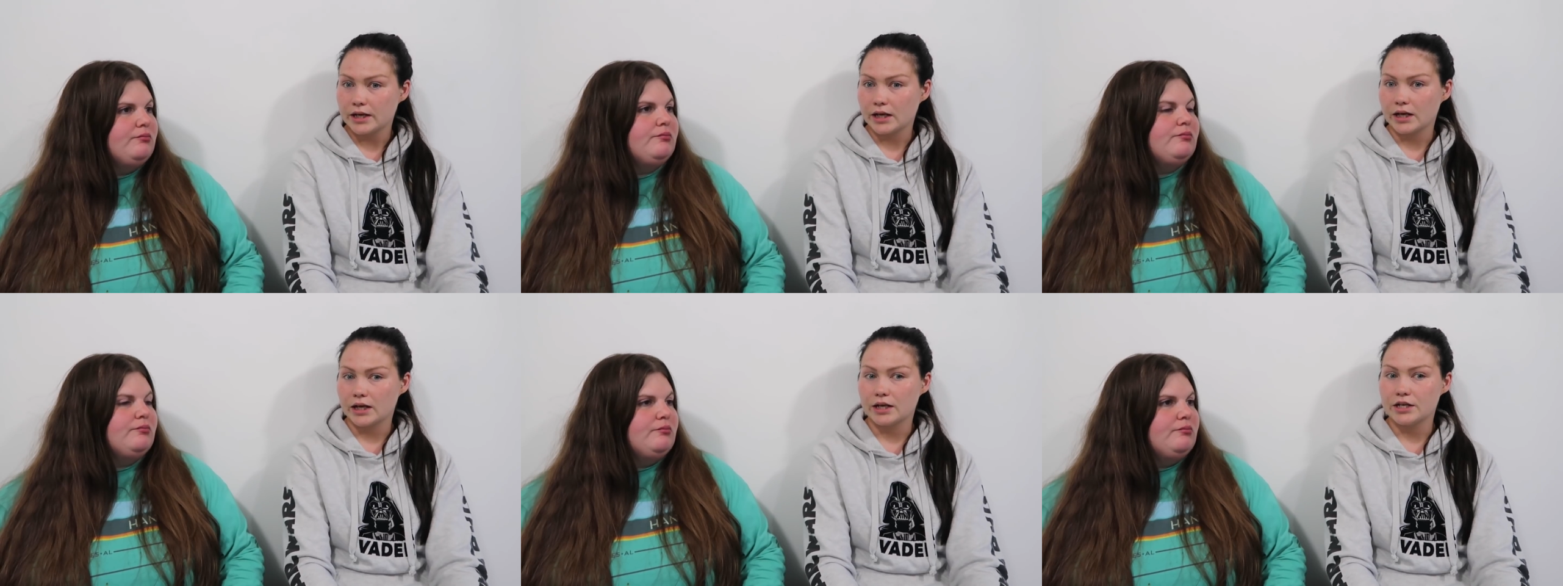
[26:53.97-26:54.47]

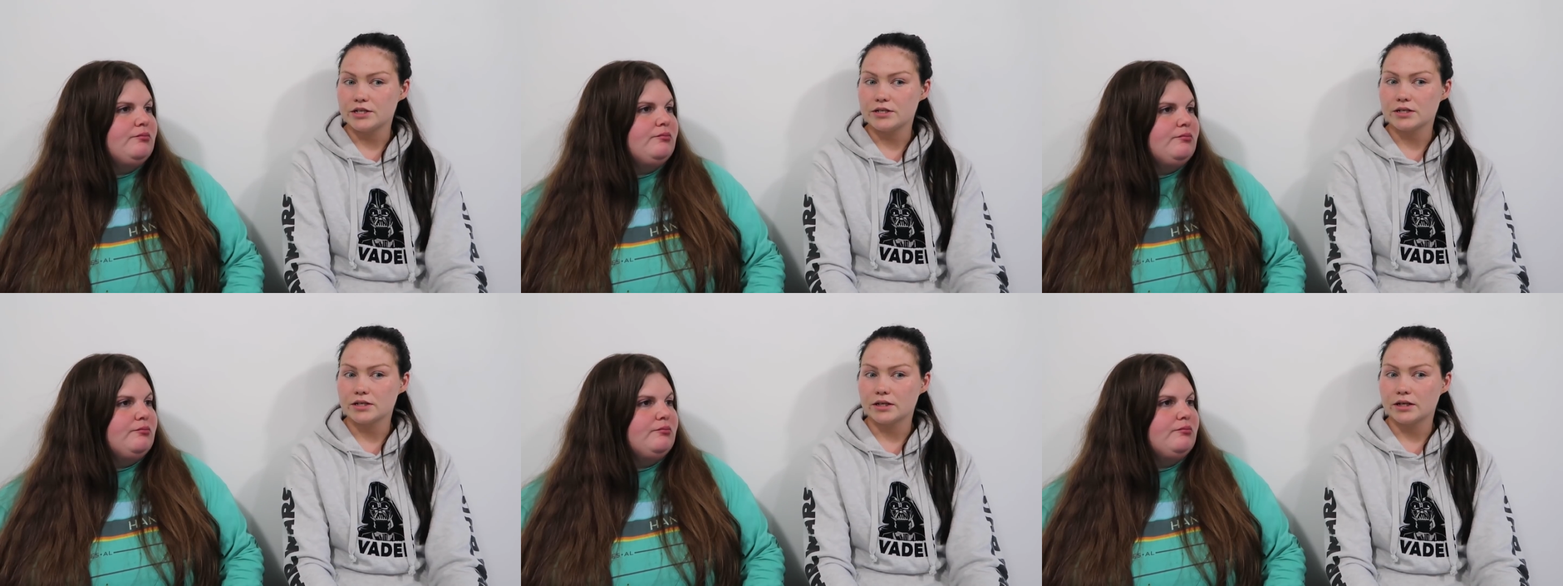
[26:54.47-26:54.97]
Speaker 1: and
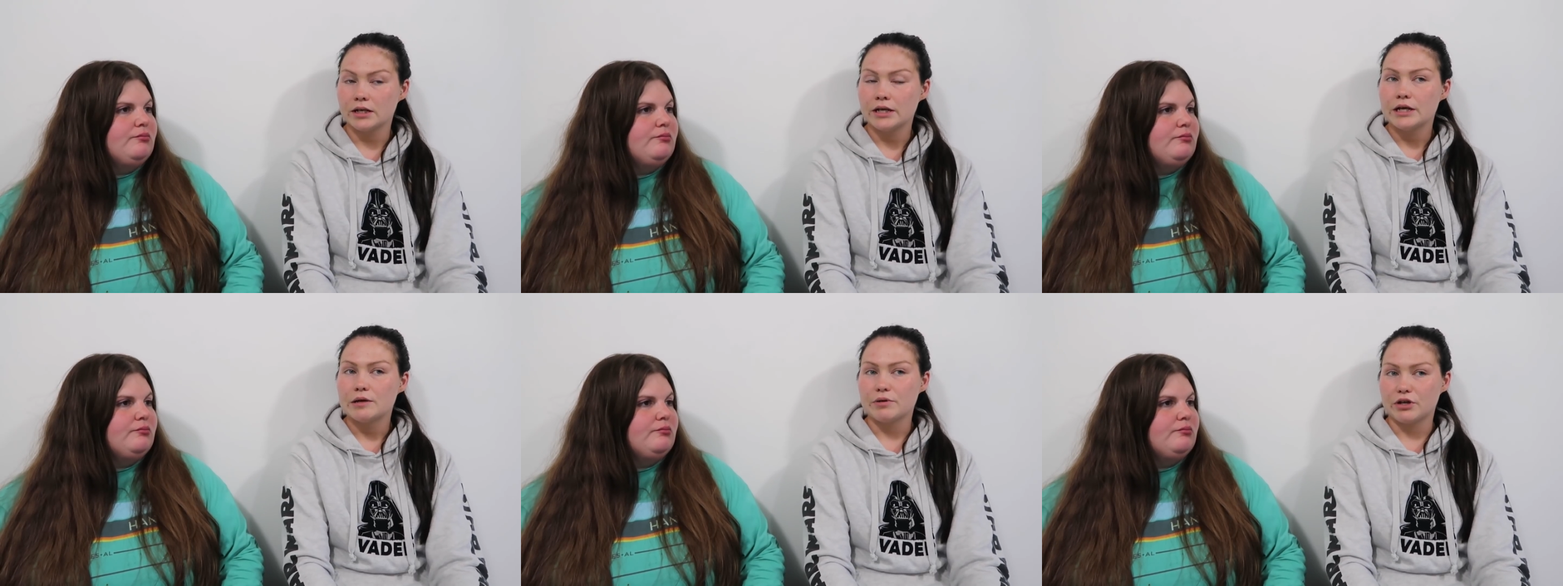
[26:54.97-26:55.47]

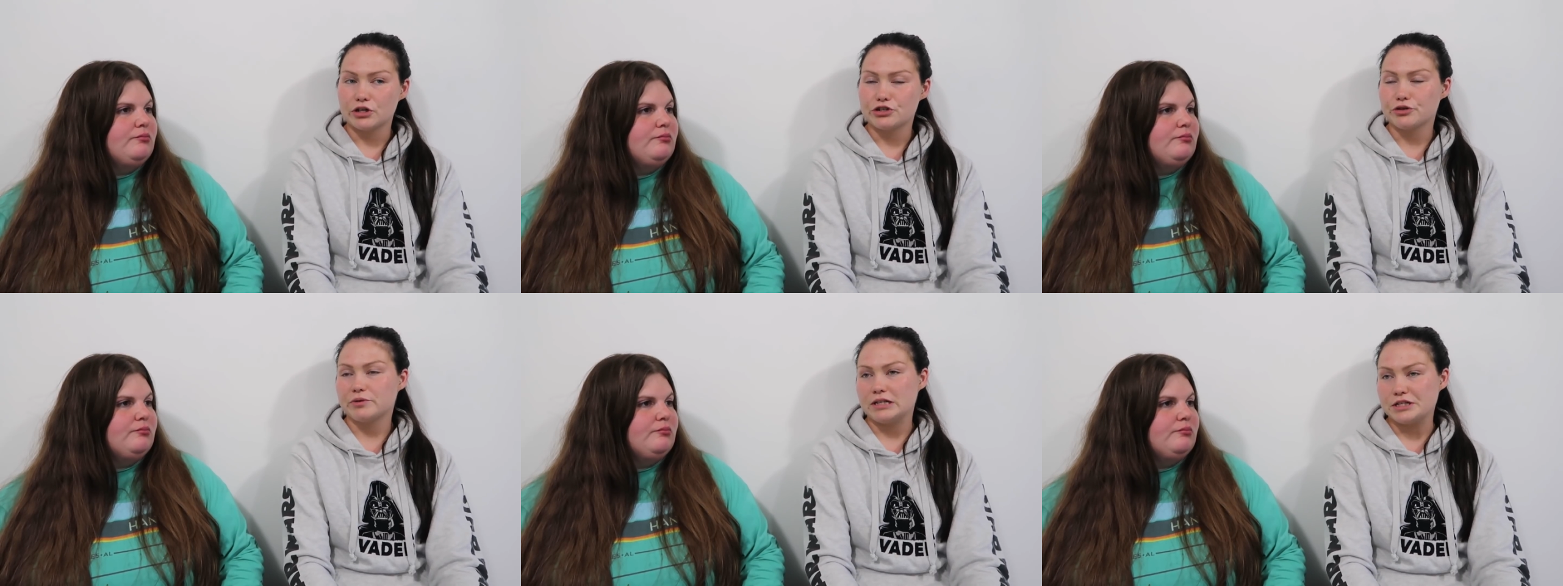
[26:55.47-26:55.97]
because
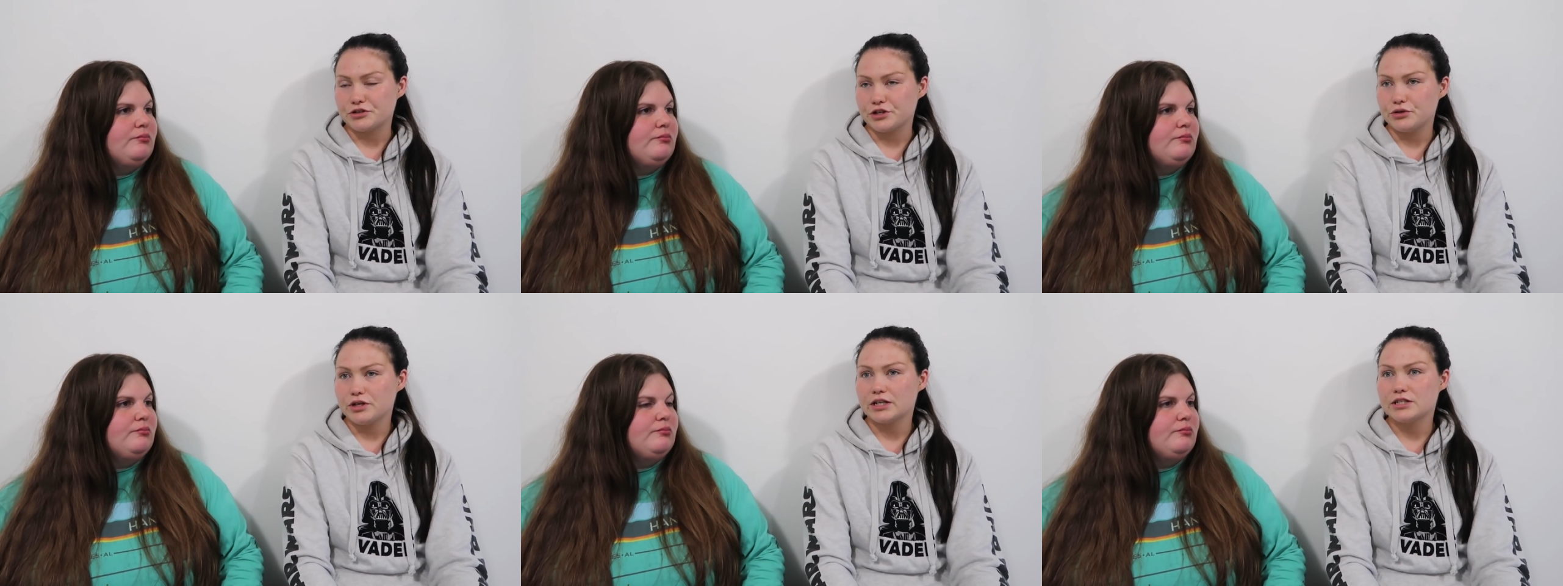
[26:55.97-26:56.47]
you're
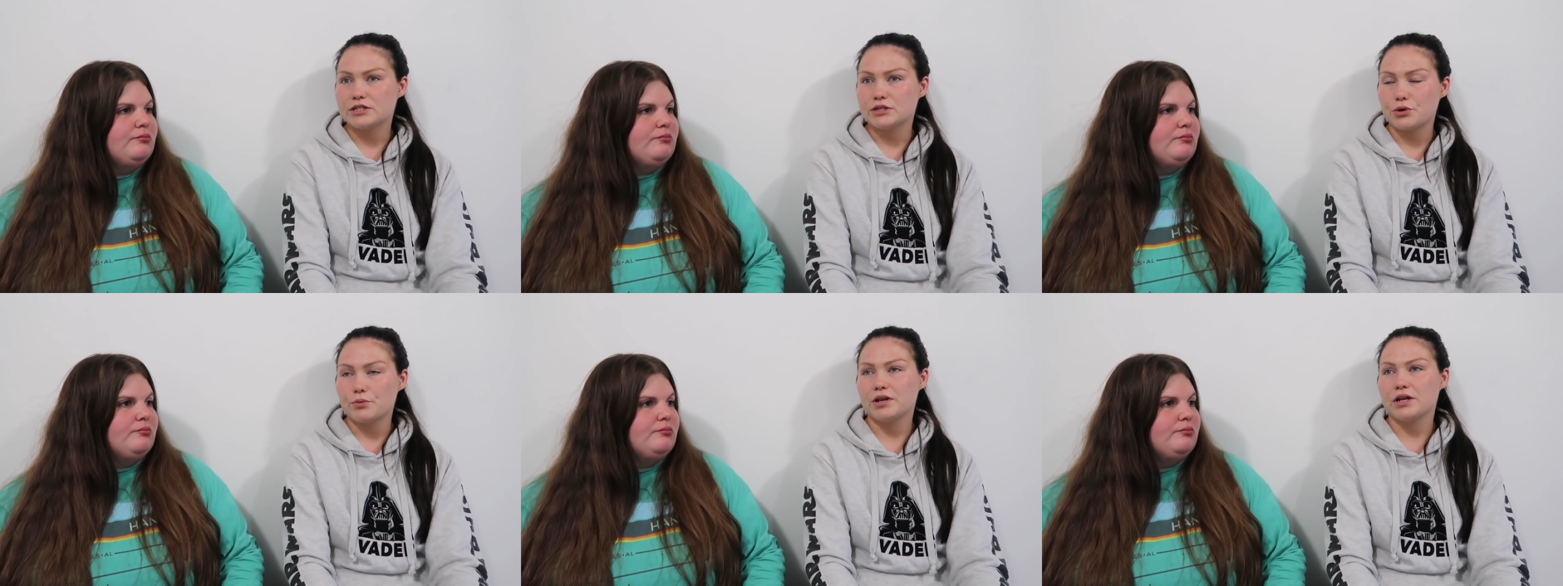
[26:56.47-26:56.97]
military you get
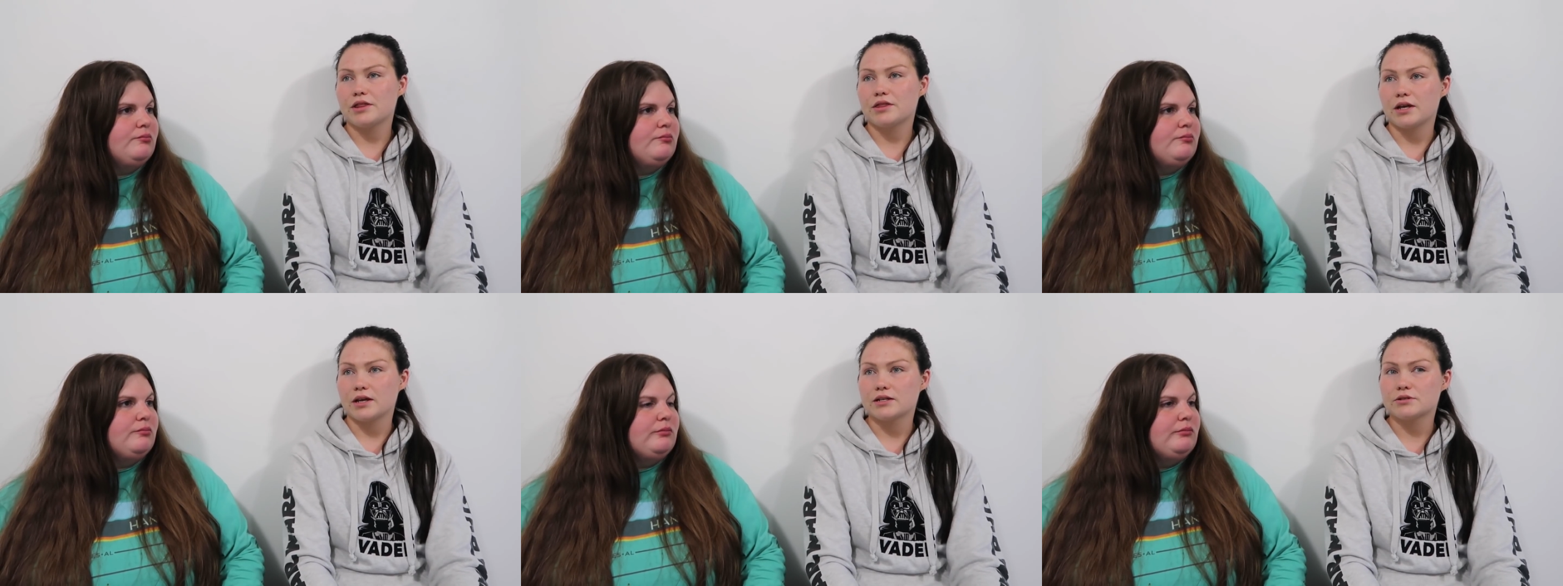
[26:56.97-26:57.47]
so many
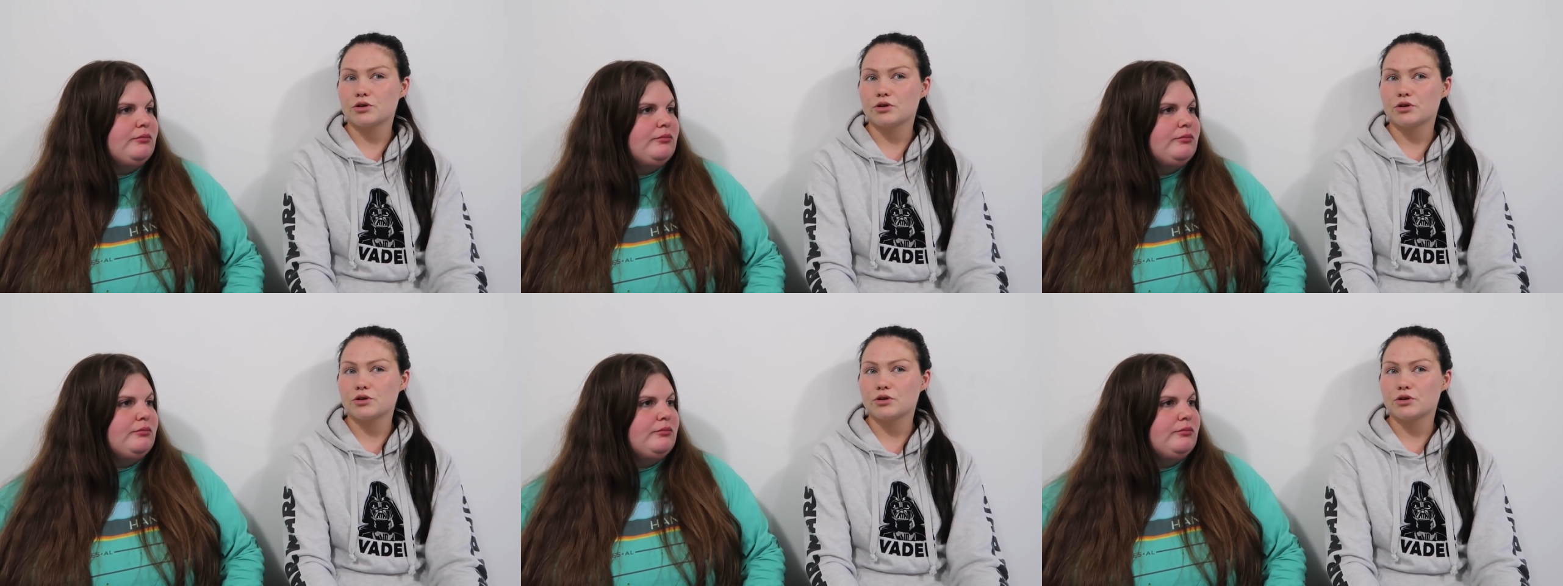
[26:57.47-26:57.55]
things,